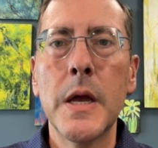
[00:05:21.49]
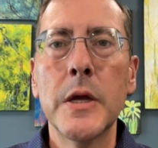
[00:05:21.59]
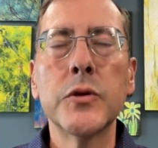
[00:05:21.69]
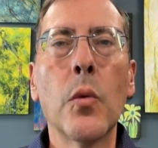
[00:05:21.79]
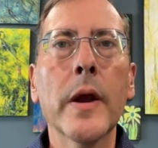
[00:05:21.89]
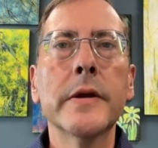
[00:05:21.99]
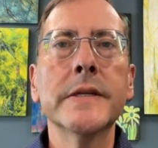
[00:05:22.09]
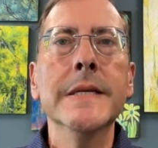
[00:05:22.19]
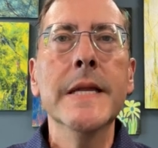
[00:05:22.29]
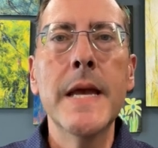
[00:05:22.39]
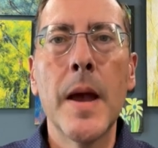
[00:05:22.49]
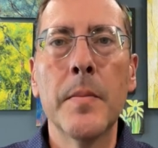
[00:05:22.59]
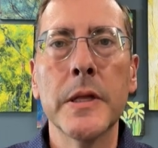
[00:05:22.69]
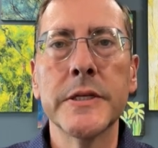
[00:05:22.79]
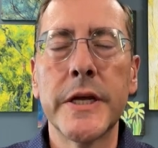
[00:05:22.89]
So, where does knee
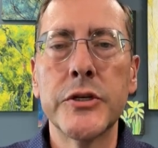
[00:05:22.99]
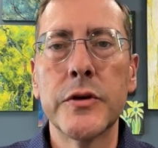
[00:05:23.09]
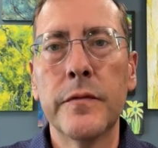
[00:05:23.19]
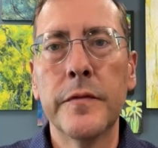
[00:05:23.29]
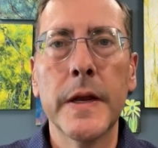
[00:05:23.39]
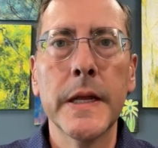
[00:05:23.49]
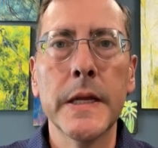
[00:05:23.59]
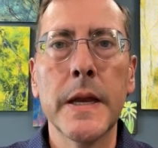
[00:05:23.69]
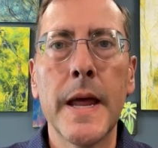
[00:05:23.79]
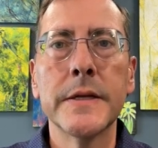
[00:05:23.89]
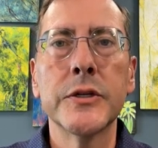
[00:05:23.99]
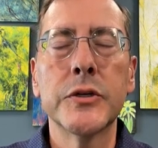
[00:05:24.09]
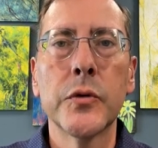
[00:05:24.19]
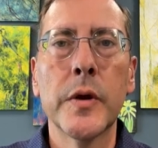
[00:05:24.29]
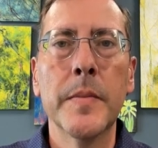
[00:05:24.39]
embolization fit in as a
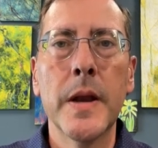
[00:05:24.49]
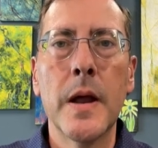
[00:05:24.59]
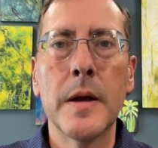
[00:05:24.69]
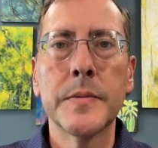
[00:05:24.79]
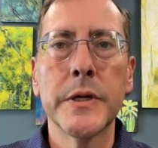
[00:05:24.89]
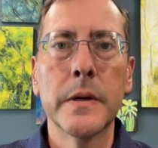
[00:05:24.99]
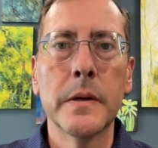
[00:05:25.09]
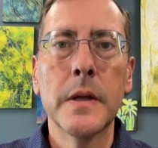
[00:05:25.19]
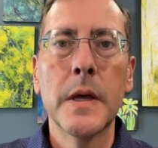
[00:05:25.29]
treatment option?